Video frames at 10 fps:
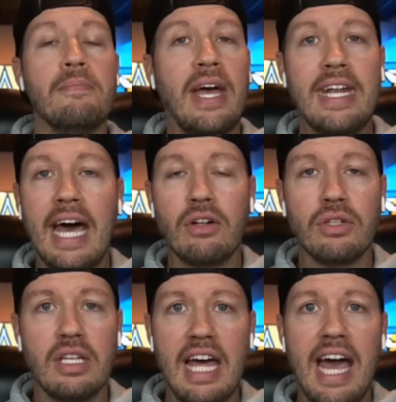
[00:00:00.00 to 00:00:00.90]
And not
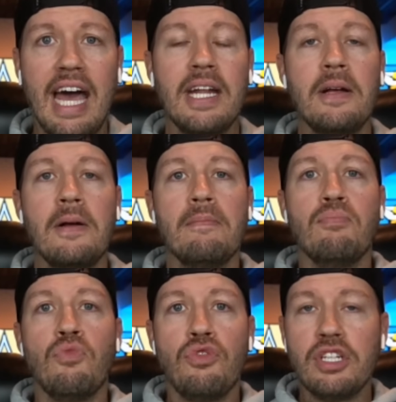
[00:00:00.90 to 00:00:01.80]
only that,
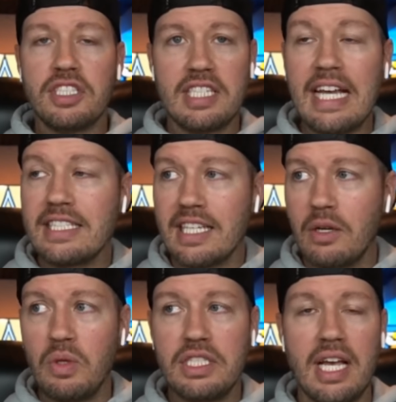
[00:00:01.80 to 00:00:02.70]
the Saints,
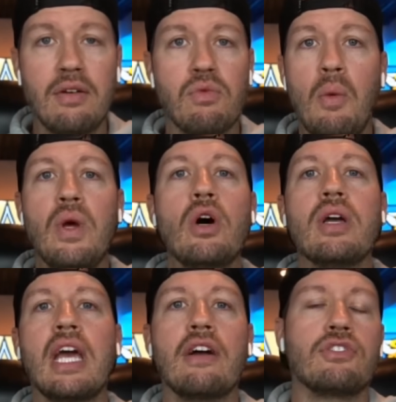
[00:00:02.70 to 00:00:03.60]
like we said, we don't
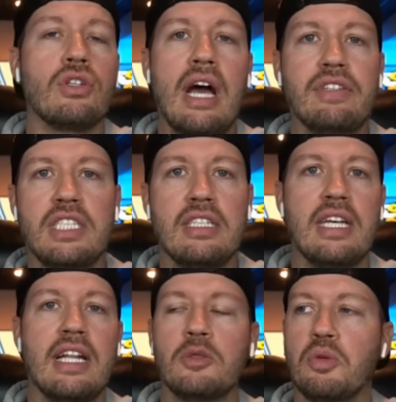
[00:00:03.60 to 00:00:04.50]
care if Travis
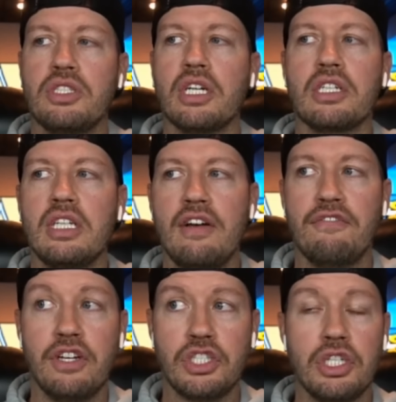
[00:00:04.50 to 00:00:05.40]
Etienne is particularly
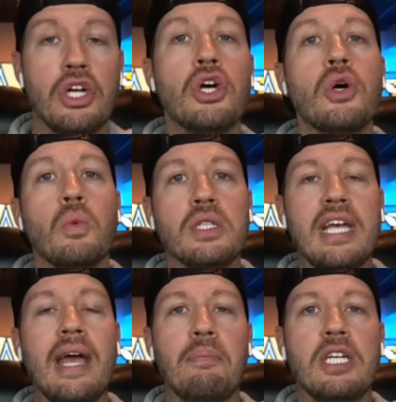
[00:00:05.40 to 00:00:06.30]
efficient. With
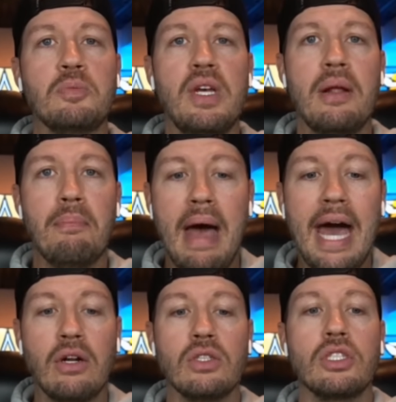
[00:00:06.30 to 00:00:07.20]
Tank Bigsby, it
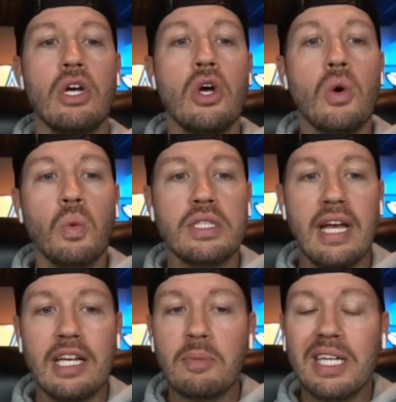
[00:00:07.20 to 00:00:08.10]
matters. With
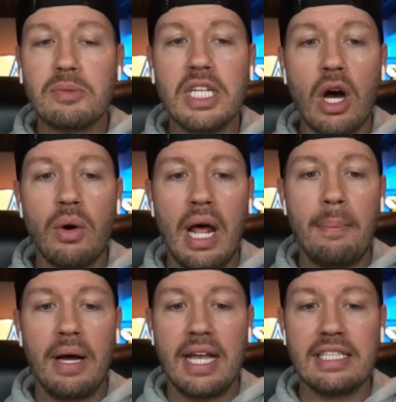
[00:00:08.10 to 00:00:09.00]
Tank Bigsby going up
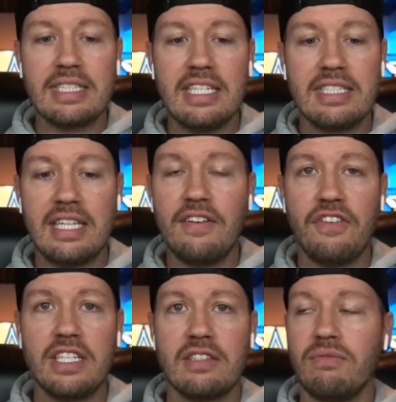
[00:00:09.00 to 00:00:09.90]
against these
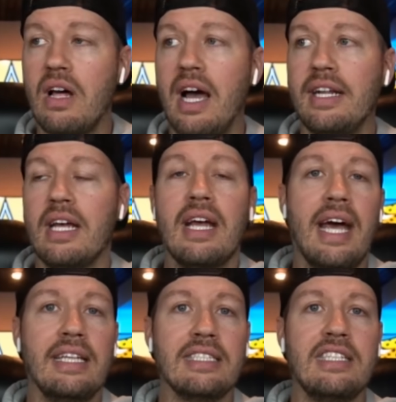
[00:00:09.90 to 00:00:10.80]
defensive line
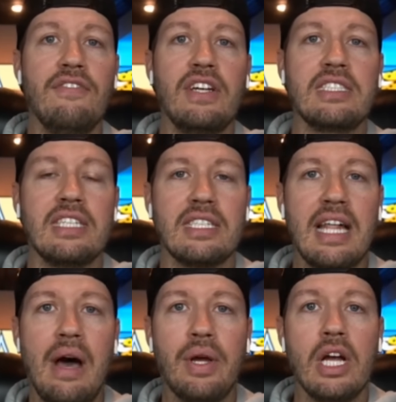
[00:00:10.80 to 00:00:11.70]
and this defense that's
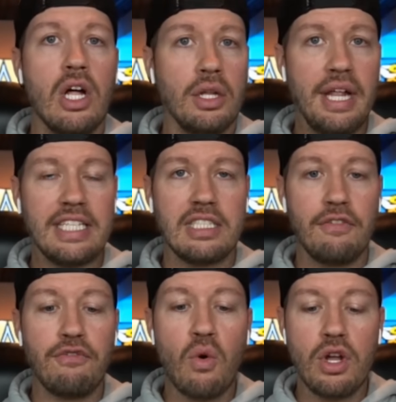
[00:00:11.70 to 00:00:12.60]
allowing less than
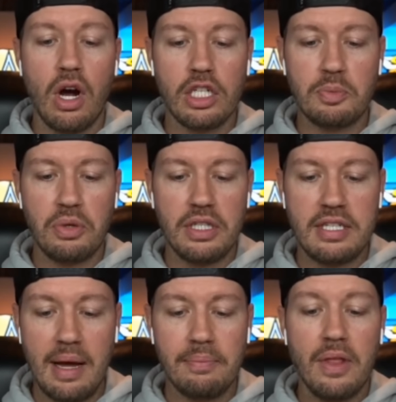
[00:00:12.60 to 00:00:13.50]
four yards per
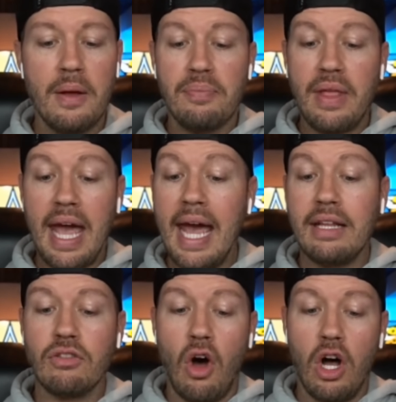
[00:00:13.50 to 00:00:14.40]
attempt,
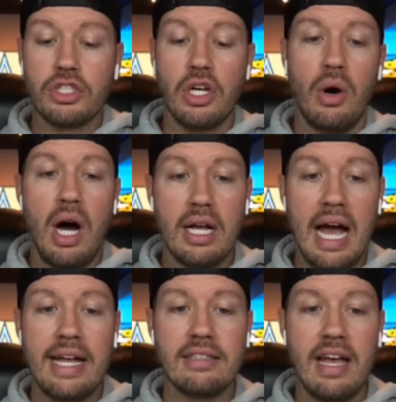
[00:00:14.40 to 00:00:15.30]
and also a
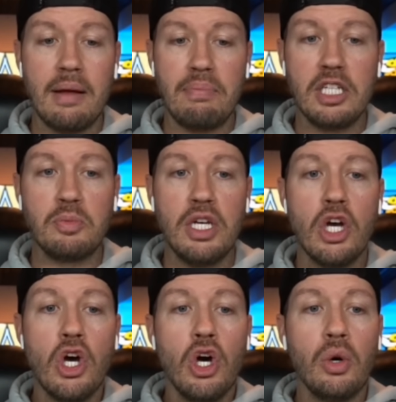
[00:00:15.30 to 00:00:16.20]
guy in Tank Bigsby
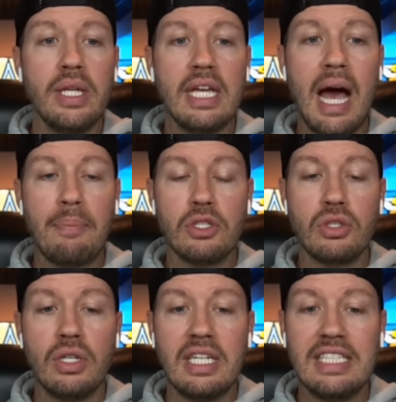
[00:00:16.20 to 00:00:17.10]
who, in the
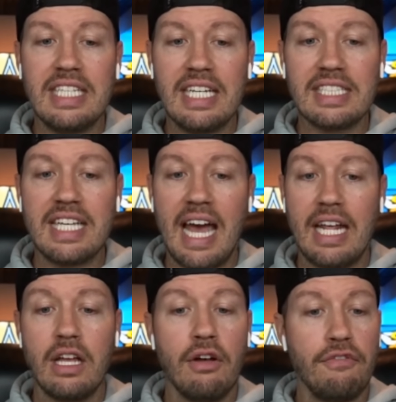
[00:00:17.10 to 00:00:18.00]
opportunities he is
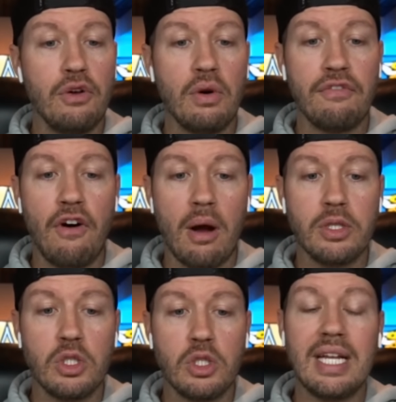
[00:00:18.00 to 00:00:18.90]
getting, few and far
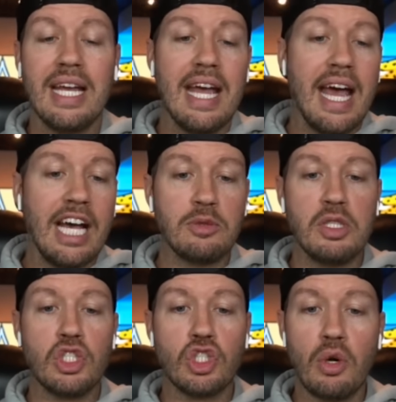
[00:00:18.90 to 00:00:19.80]
between, has been
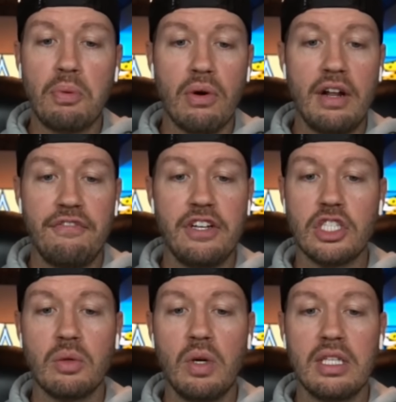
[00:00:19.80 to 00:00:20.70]
super
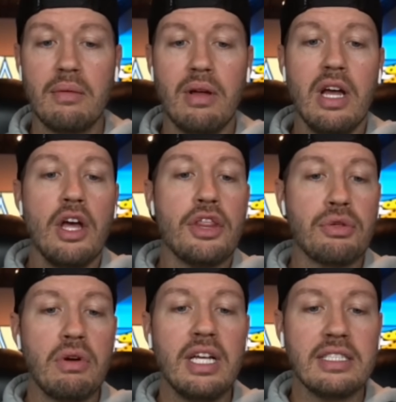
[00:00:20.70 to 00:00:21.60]
inefficient with them.
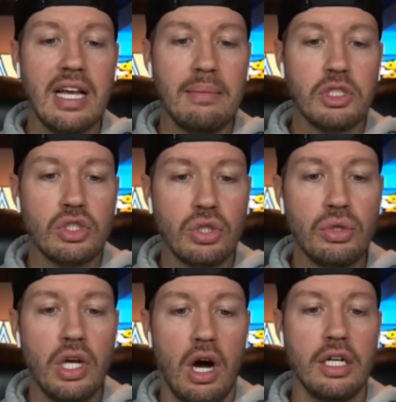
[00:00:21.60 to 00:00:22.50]
Three attempts, two
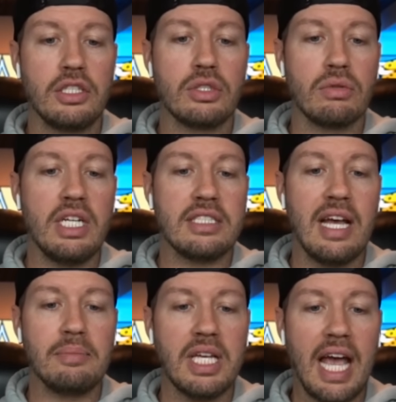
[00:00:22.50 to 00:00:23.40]
yards, three
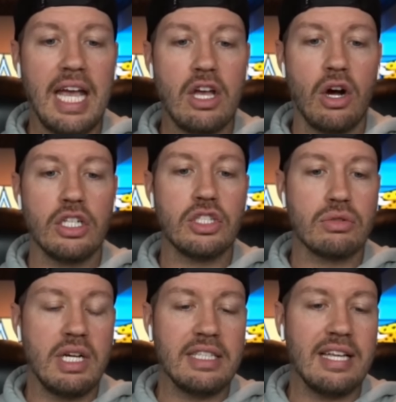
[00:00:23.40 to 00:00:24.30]
attempts, eight yards,
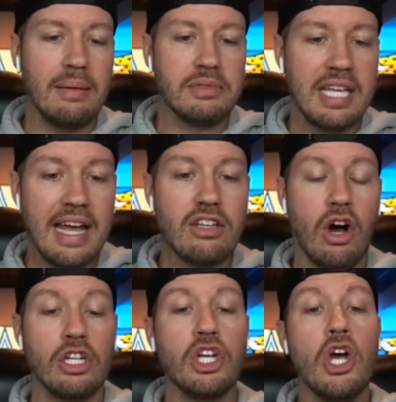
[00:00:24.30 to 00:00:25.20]
three attempts, 10
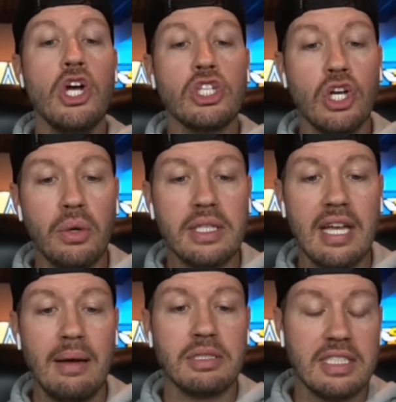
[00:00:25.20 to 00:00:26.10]
yards, two
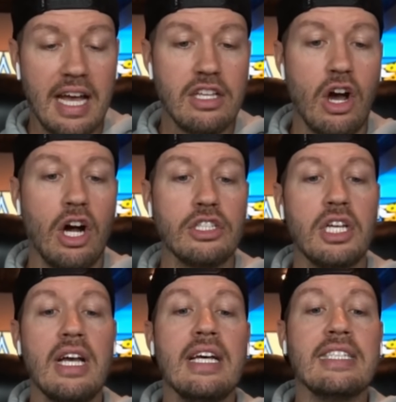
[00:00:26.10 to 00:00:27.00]
attempts, 10 yards.
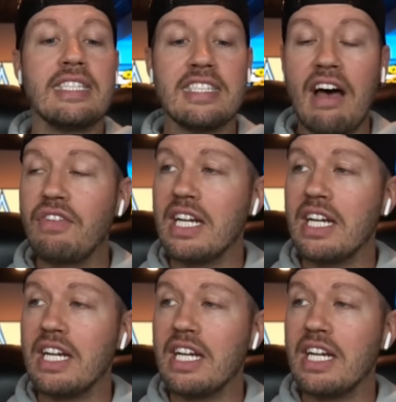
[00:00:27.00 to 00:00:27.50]
Seven